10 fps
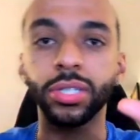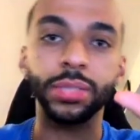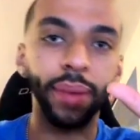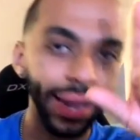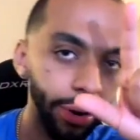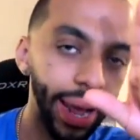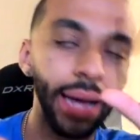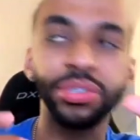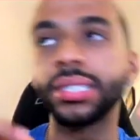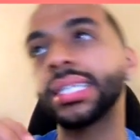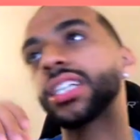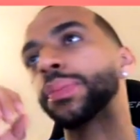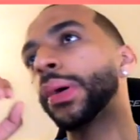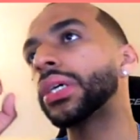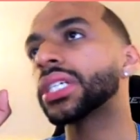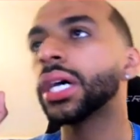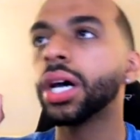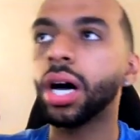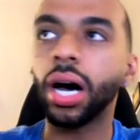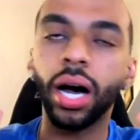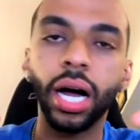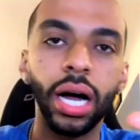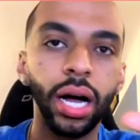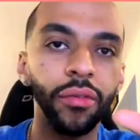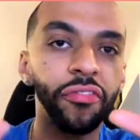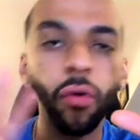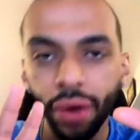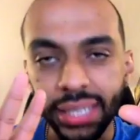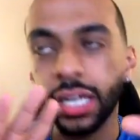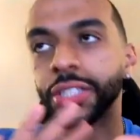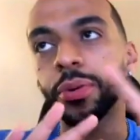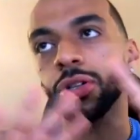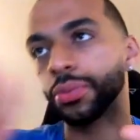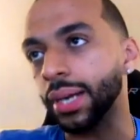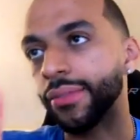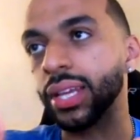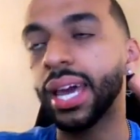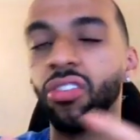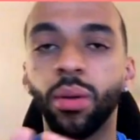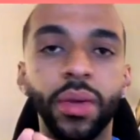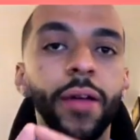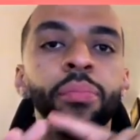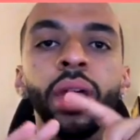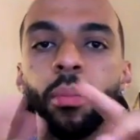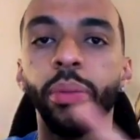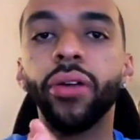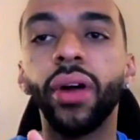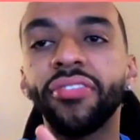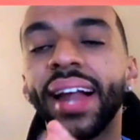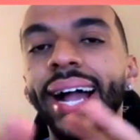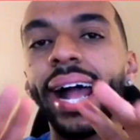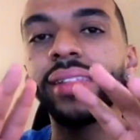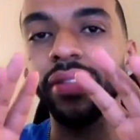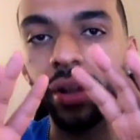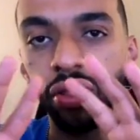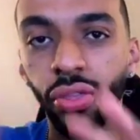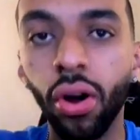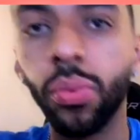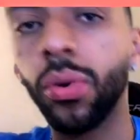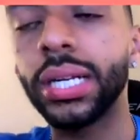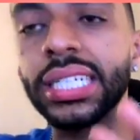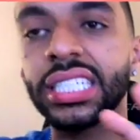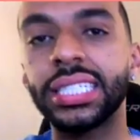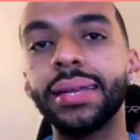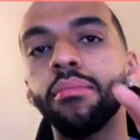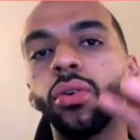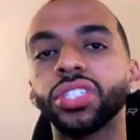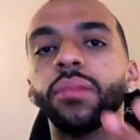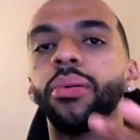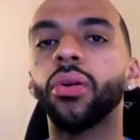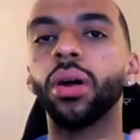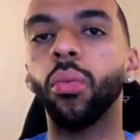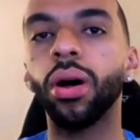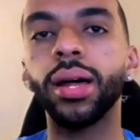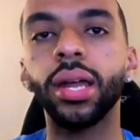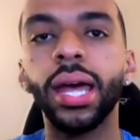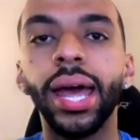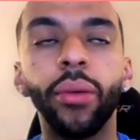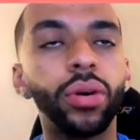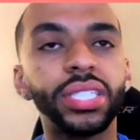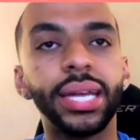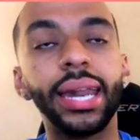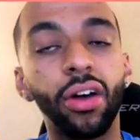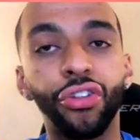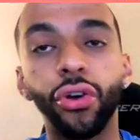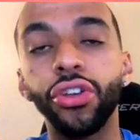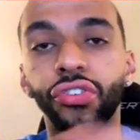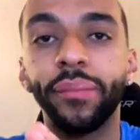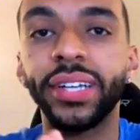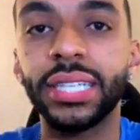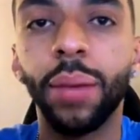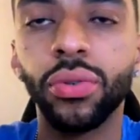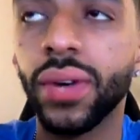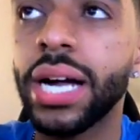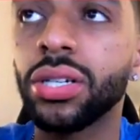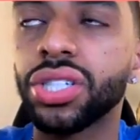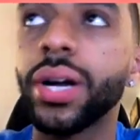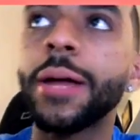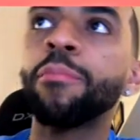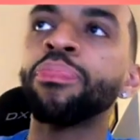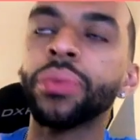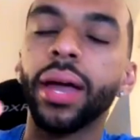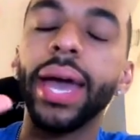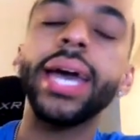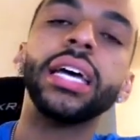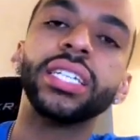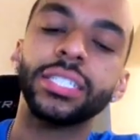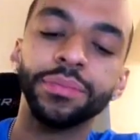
binary options experts, Forex experts, whatever the case may be, big red flag. And then the third one, this is the most important one, and once again, I'll show you some examples right here on the screen, is